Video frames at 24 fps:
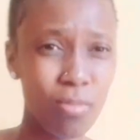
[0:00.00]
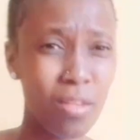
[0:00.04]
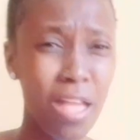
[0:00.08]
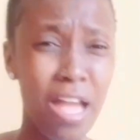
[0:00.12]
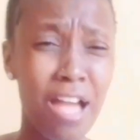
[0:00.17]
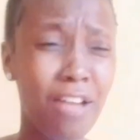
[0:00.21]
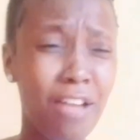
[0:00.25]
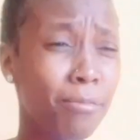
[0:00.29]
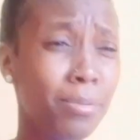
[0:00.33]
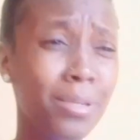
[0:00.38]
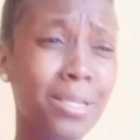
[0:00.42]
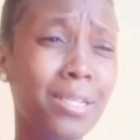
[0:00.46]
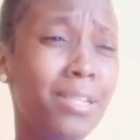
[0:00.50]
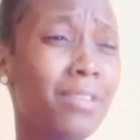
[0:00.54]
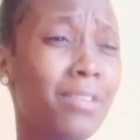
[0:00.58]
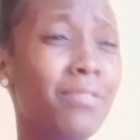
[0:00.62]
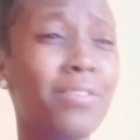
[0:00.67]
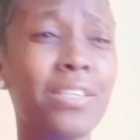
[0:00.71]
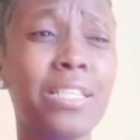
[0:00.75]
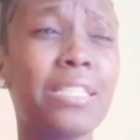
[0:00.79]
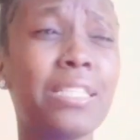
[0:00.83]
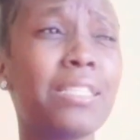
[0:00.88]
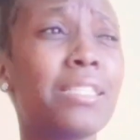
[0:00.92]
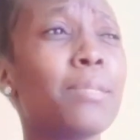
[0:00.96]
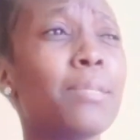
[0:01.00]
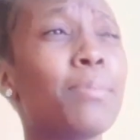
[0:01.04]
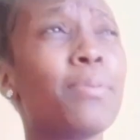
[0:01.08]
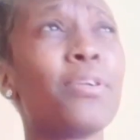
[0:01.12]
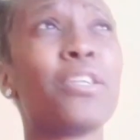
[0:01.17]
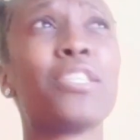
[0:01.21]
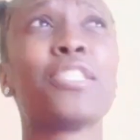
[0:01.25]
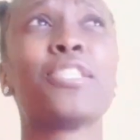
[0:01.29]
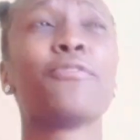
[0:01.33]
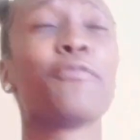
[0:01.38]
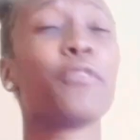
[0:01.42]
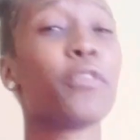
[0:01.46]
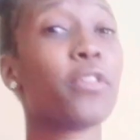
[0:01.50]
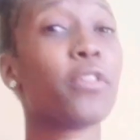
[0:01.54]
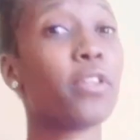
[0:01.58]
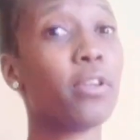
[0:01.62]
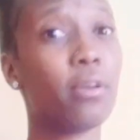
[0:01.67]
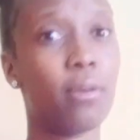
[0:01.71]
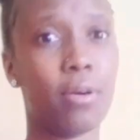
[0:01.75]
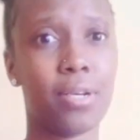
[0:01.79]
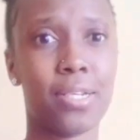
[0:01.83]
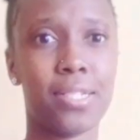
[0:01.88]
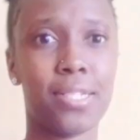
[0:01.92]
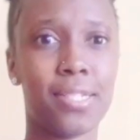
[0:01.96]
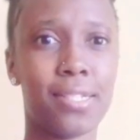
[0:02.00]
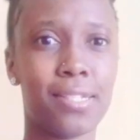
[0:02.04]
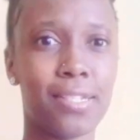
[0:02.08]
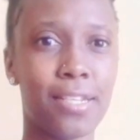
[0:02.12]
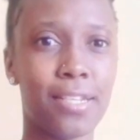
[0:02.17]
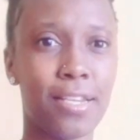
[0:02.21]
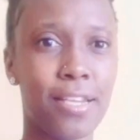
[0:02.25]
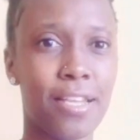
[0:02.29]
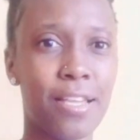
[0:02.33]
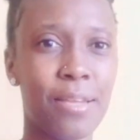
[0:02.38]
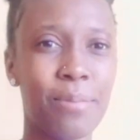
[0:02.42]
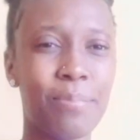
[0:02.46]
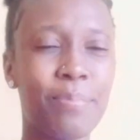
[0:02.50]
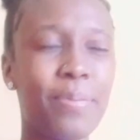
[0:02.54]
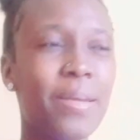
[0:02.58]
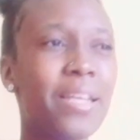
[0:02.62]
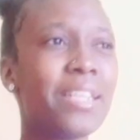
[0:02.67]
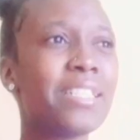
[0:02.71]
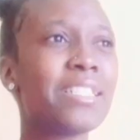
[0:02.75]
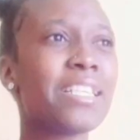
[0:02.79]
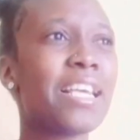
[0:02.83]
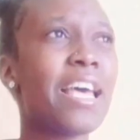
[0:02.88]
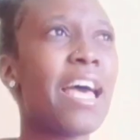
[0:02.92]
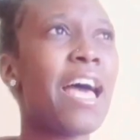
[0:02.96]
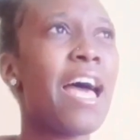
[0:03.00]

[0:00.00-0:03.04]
I've been living in depression for the longest, but